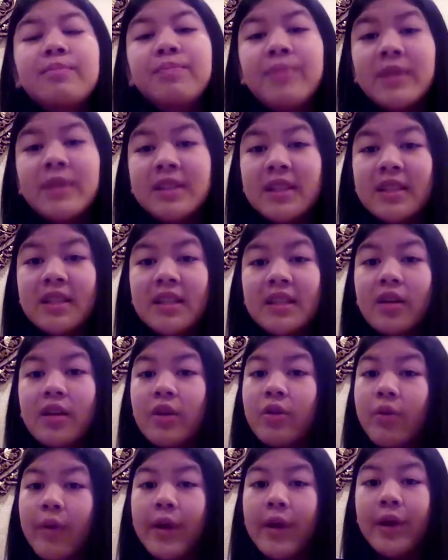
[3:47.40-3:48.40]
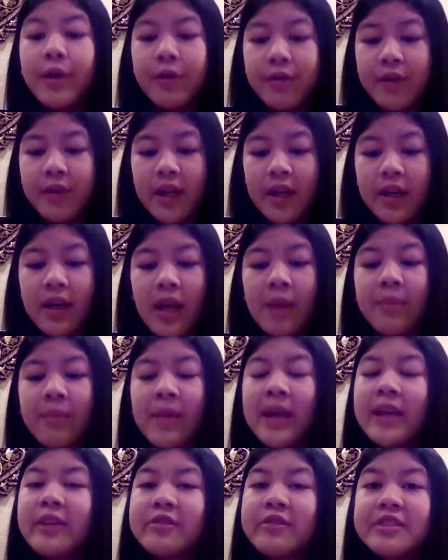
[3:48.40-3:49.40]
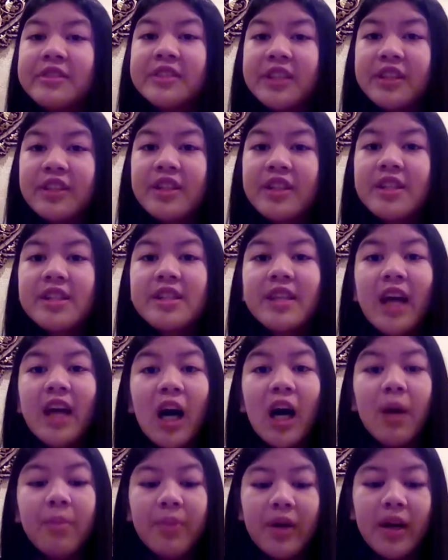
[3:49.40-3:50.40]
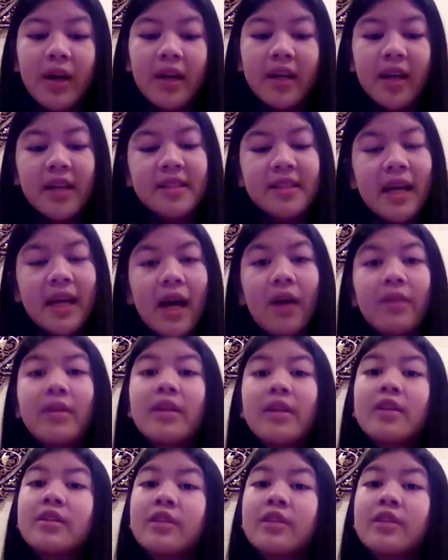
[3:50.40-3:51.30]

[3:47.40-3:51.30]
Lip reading: businesses are going green and making decisions to help cut down